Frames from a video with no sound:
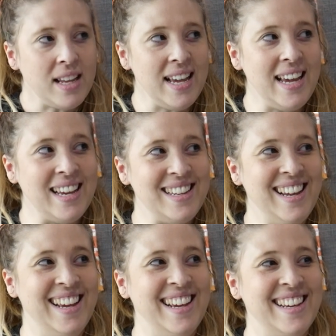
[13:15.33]
And
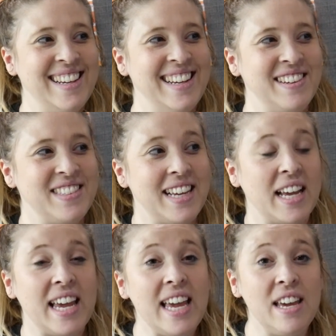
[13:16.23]
I was
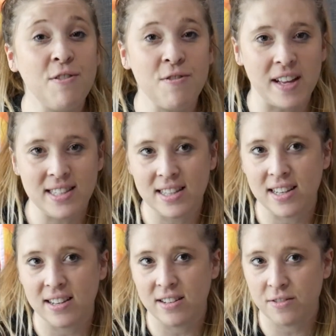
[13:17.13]
like, if that's
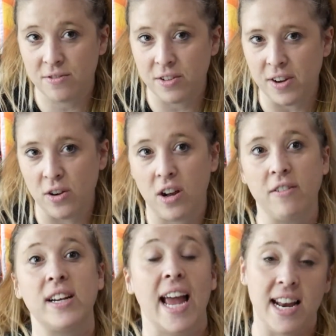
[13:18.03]
the final
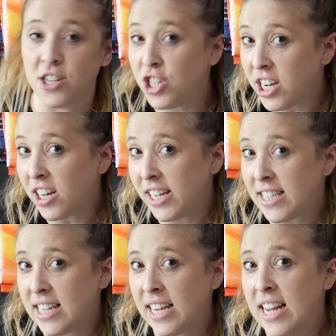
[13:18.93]
cover, can I share
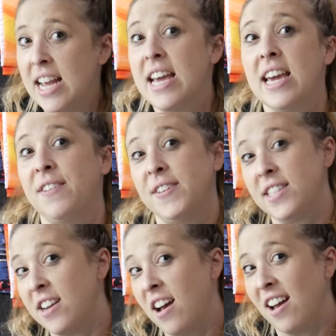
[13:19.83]
it? If
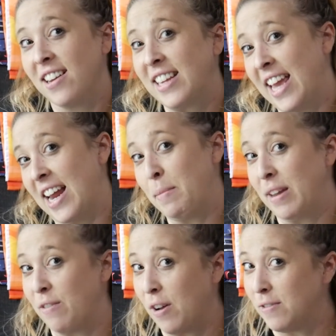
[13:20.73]
it's not, can I be
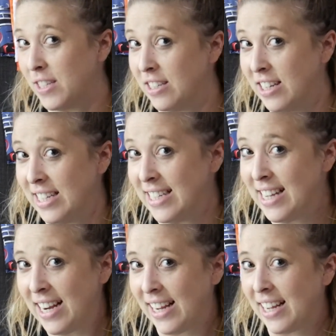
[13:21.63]
involved in
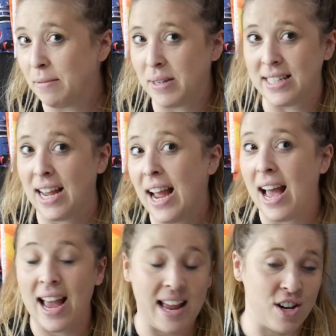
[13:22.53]
designing it? Because I
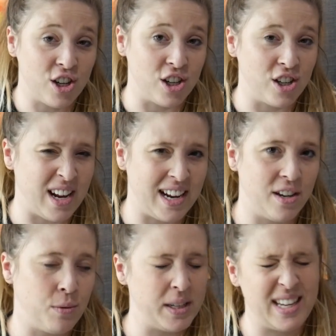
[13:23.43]
hadn't heard. I
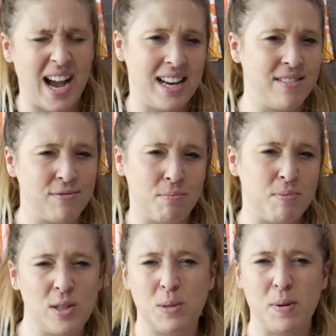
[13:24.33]
knew we'd kind of
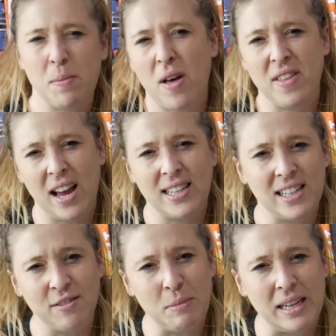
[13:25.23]
spitballed the
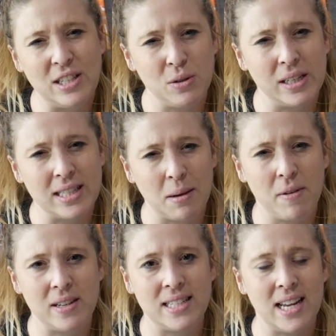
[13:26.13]
idea of me doing some
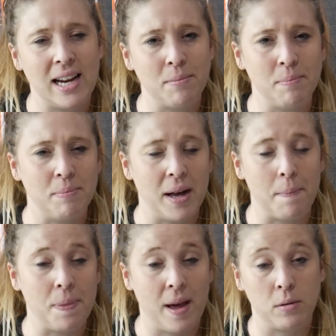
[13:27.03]
of the design,
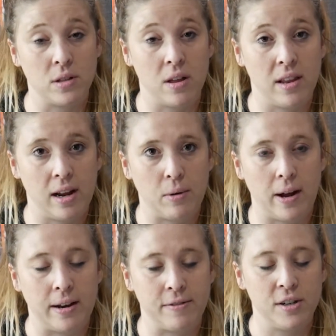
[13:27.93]
but that was all that I
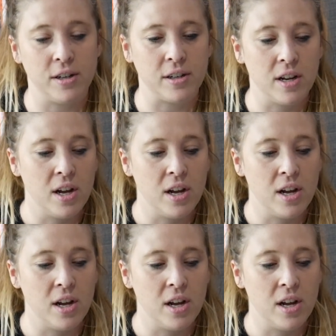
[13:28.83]
had ever heard.